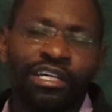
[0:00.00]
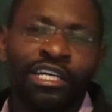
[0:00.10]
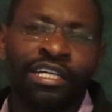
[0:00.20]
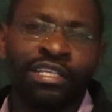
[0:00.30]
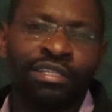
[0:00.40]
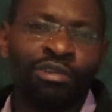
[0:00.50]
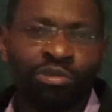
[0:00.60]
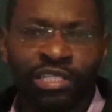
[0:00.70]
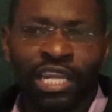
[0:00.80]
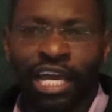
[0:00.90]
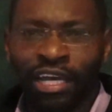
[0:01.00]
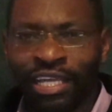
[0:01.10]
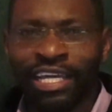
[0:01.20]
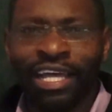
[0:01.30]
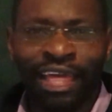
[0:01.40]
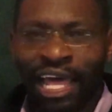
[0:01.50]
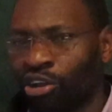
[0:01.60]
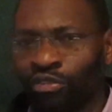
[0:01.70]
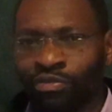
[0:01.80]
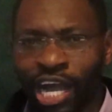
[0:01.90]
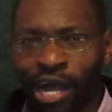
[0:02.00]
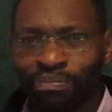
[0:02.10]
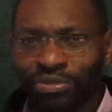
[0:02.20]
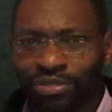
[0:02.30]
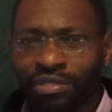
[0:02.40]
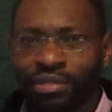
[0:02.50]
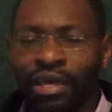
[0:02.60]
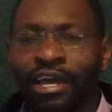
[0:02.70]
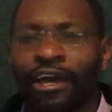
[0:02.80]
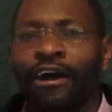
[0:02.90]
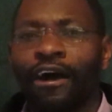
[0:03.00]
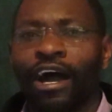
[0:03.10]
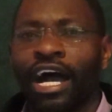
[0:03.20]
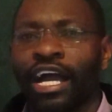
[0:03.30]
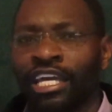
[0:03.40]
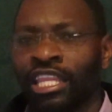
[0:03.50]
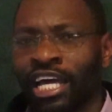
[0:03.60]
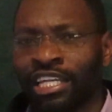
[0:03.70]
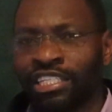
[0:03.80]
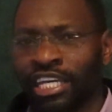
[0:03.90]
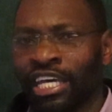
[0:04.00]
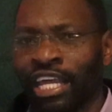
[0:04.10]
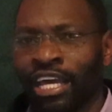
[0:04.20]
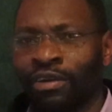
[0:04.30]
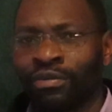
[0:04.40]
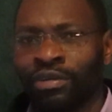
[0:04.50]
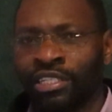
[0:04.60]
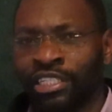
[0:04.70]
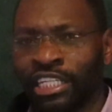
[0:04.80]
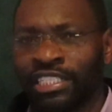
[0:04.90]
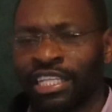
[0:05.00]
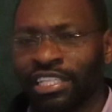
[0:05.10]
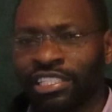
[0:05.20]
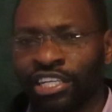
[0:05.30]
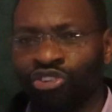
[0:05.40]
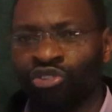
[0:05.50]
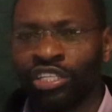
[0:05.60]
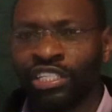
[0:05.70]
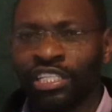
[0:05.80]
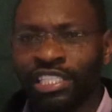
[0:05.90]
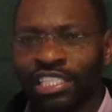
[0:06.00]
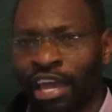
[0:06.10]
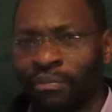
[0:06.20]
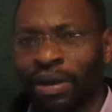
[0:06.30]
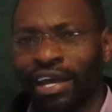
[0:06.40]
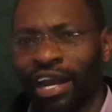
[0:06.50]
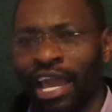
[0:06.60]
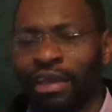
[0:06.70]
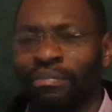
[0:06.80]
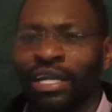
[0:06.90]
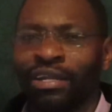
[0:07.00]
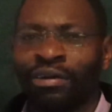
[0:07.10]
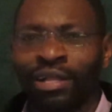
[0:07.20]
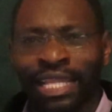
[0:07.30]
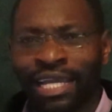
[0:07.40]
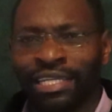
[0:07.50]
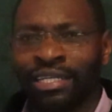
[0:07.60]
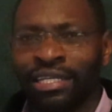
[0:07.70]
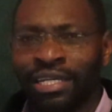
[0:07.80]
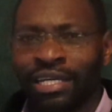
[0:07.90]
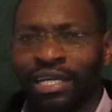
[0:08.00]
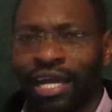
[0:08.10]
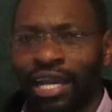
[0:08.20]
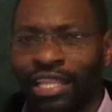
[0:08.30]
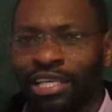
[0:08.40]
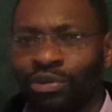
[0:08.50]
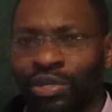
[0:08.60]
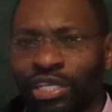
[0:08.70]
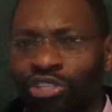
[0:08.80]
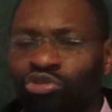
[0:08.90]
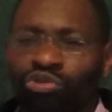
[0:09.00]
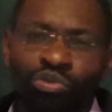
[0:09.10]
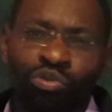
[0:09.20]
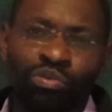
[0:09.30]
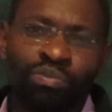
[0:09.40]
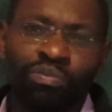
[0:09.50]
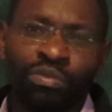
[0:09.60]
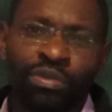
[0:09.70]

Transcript: Uh, it looks like there, there are a lot of gaps uh, in that area on data security, cybercrime, and all that. And I think we need to